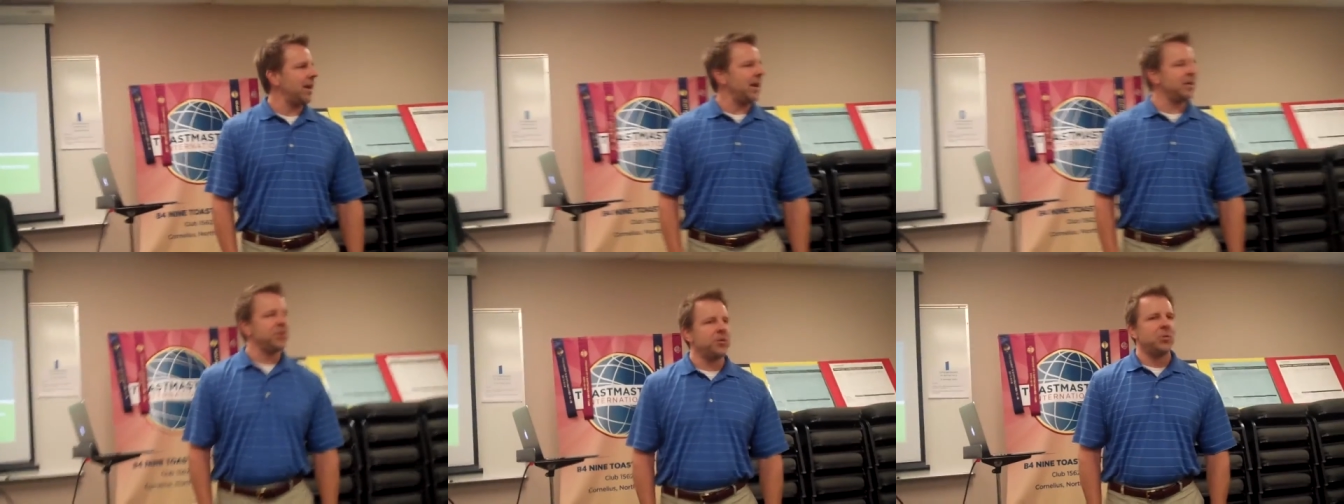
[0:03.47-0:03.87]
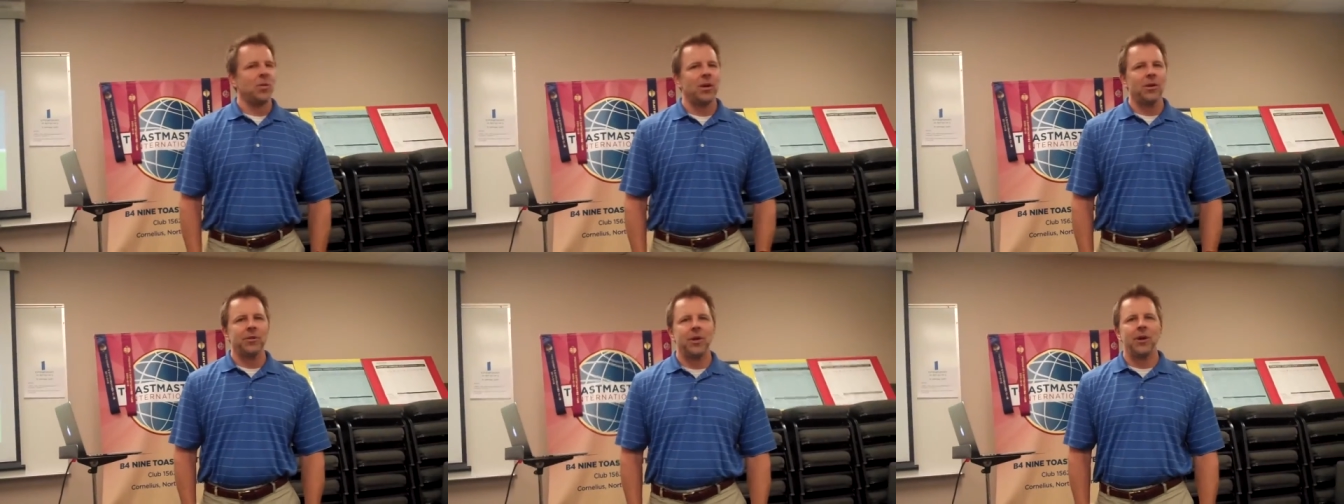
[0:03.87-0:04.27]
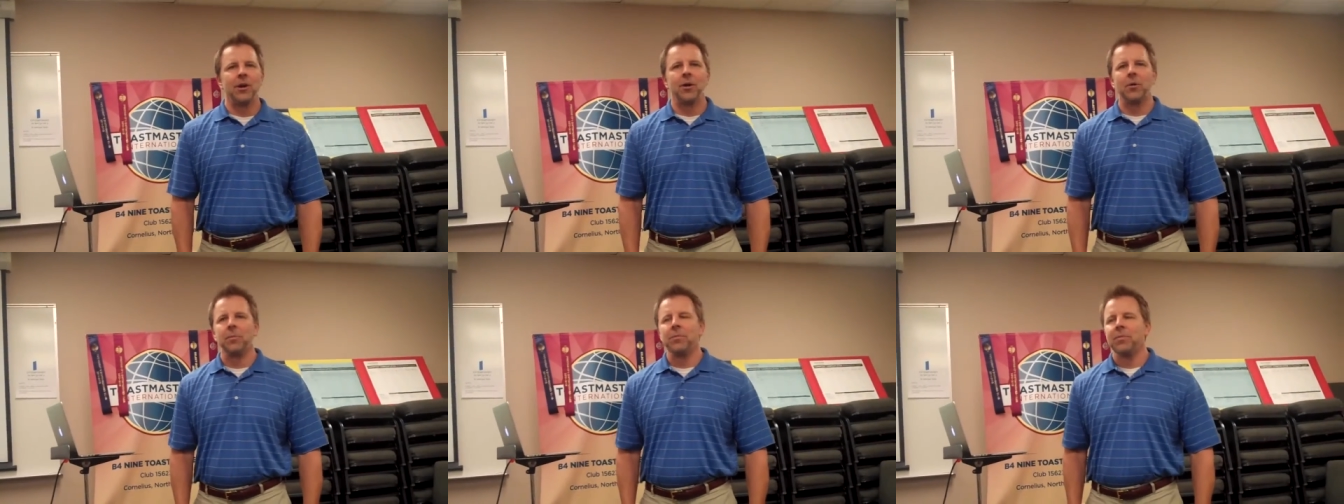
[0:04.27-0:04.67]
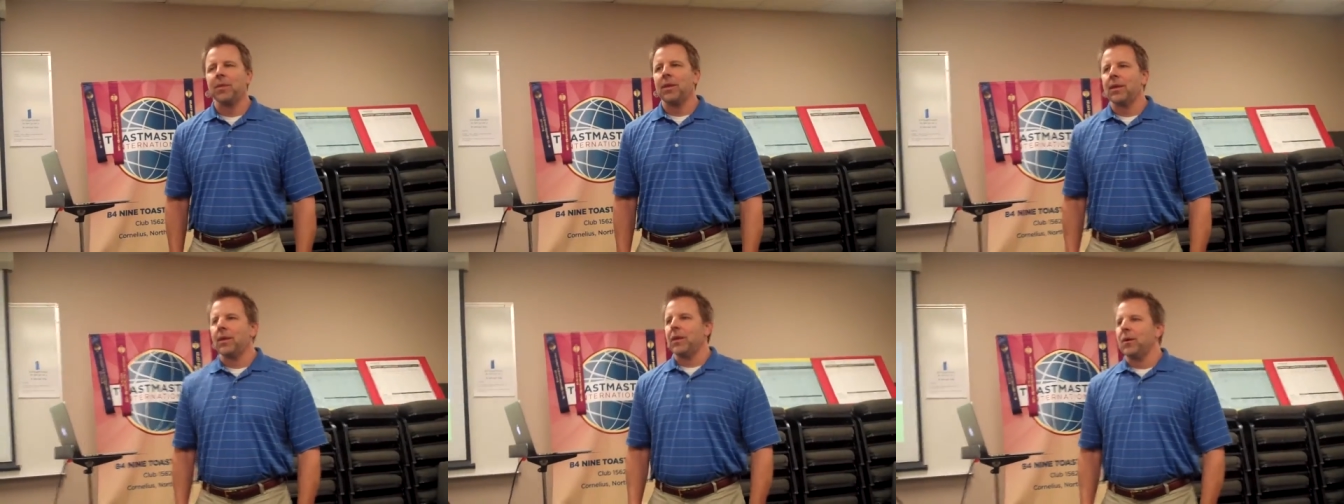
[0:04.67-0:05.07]
And as you well know,
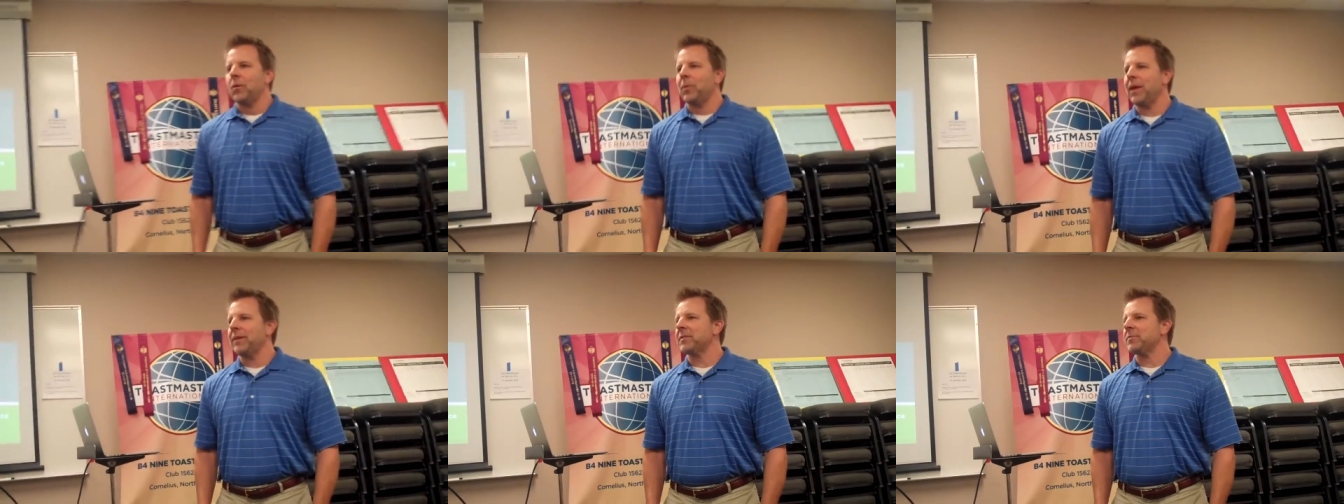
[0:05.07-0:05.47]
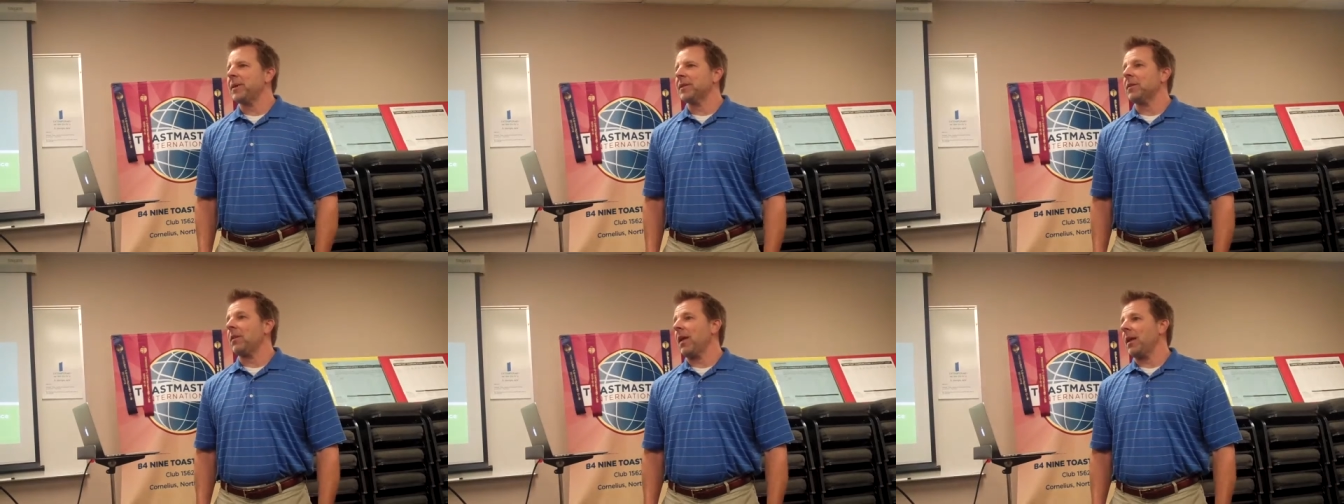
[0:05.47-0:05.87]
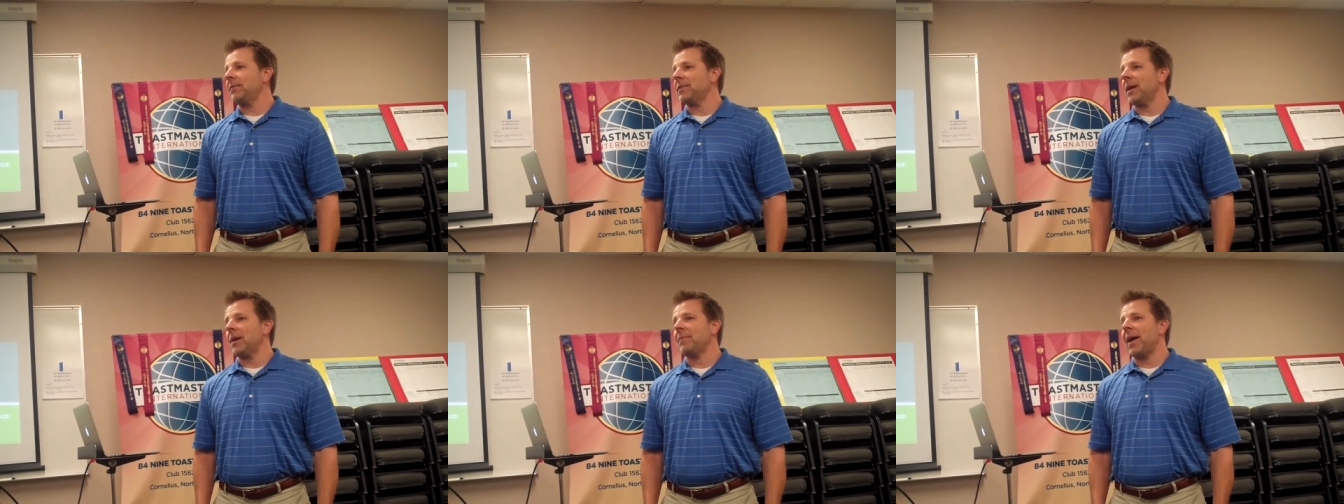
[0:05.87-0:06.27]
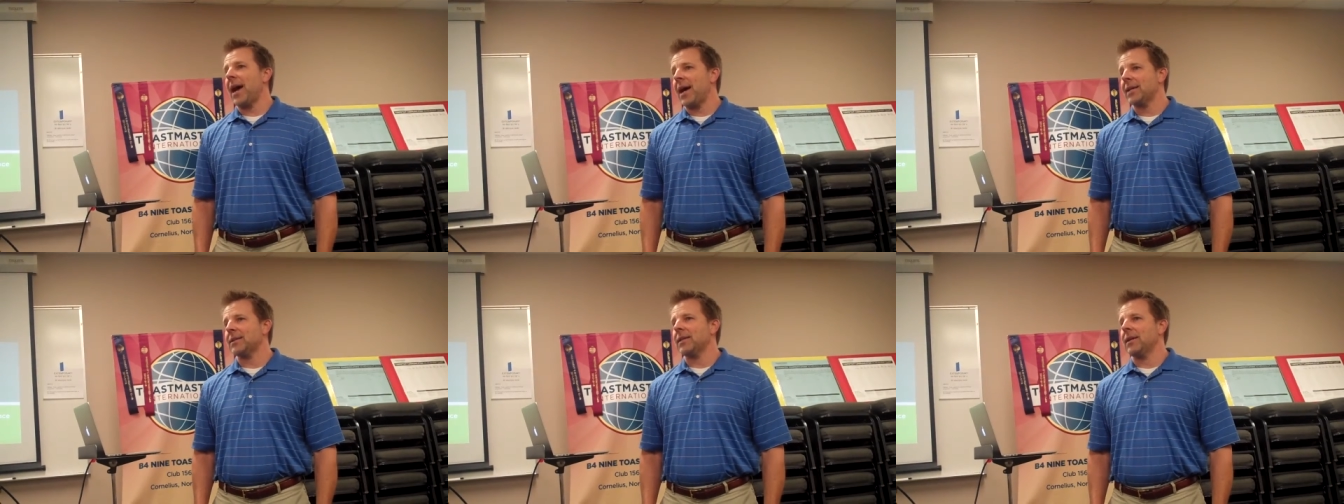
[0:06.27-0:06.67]
we have spent a lot of time
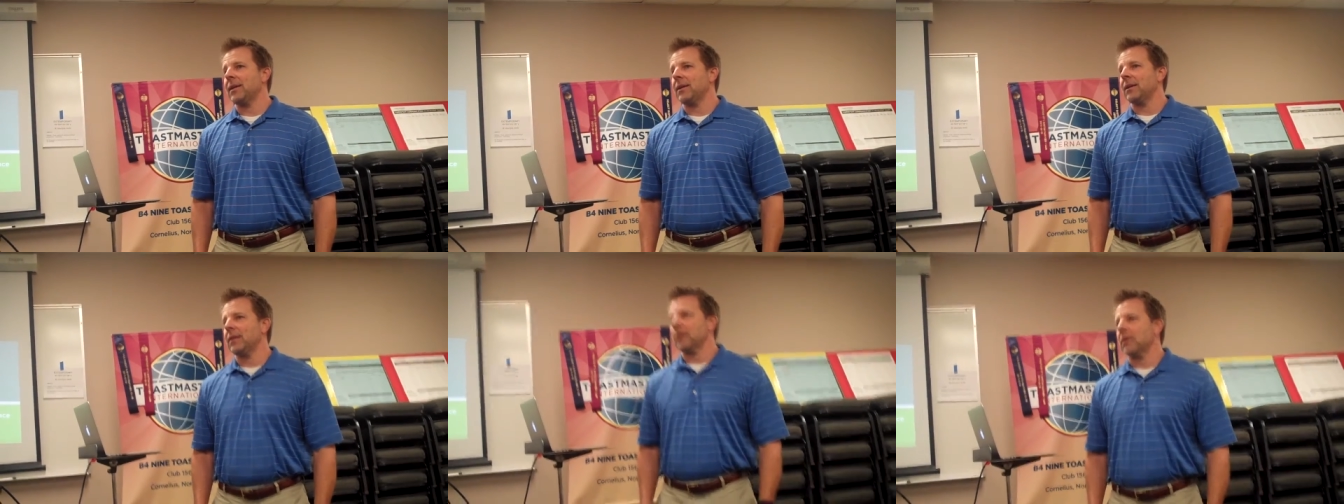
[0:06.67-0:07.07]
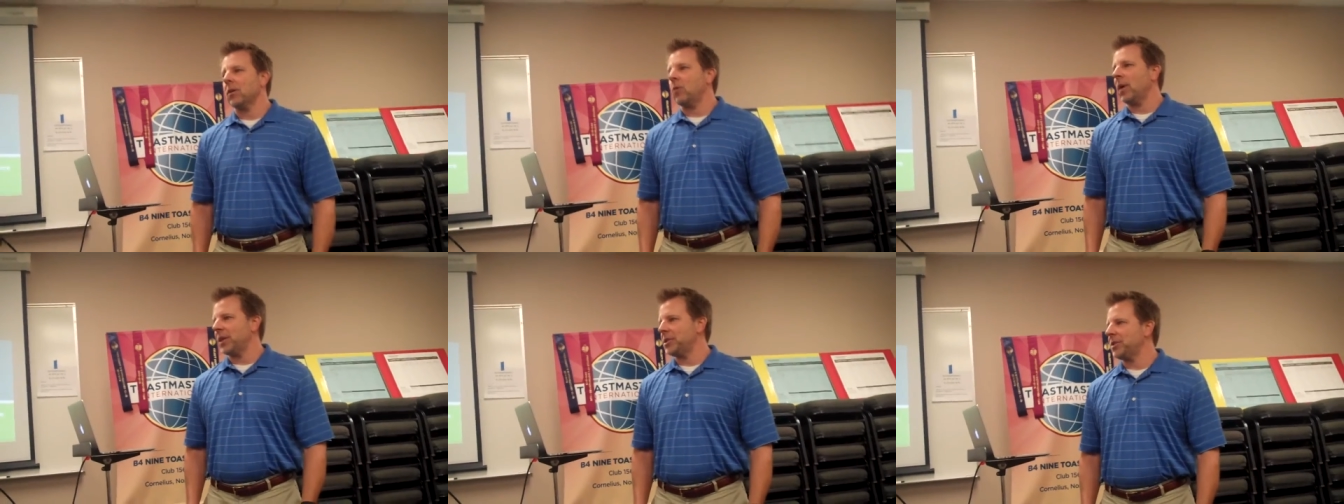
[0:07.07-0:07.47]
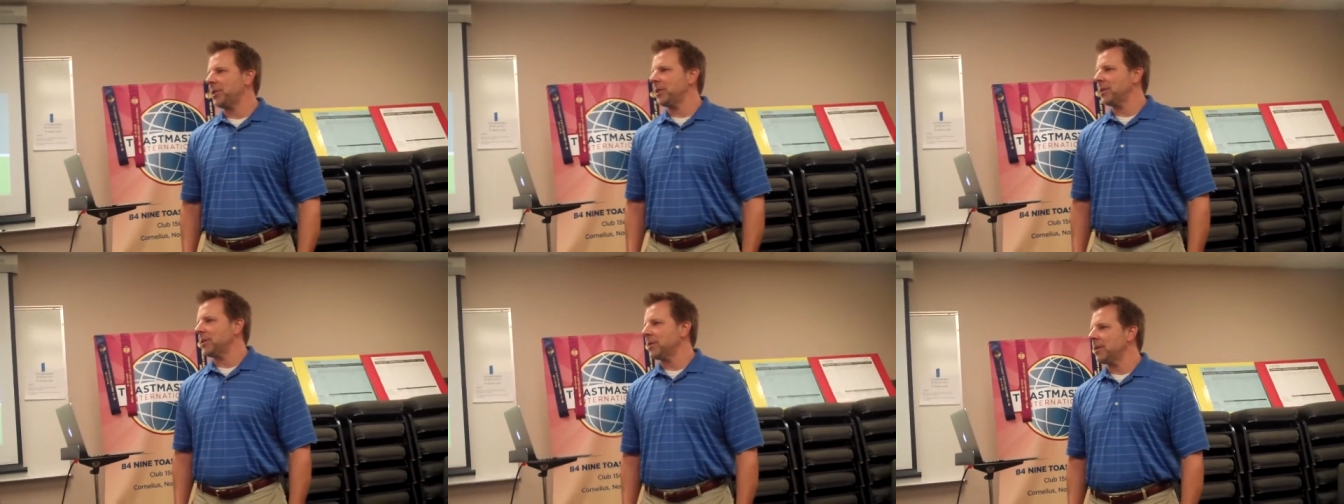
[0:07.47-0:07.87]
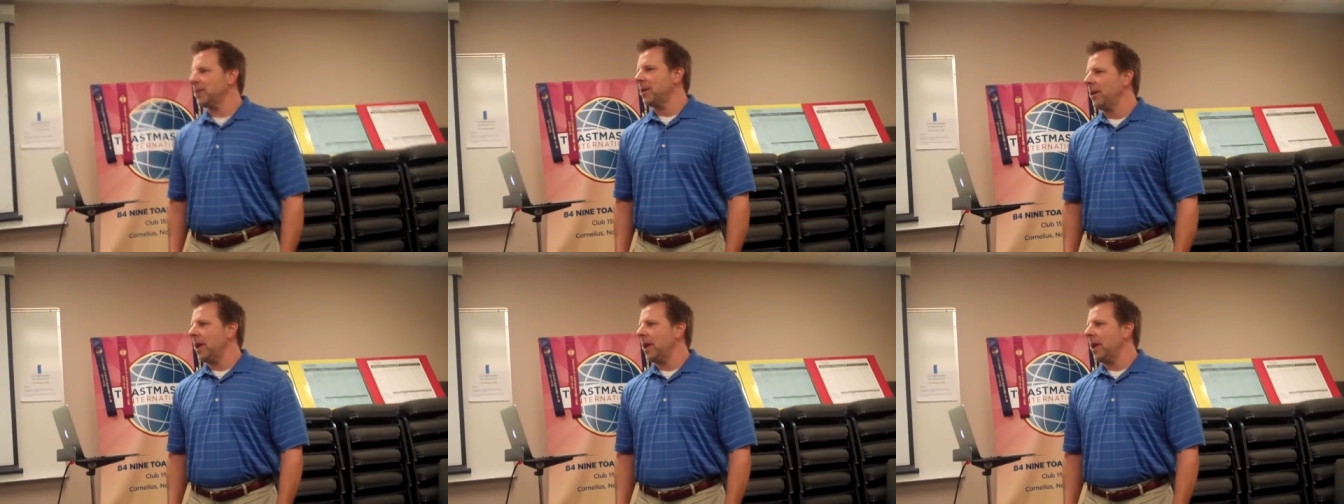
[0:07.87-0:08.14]
asking questions.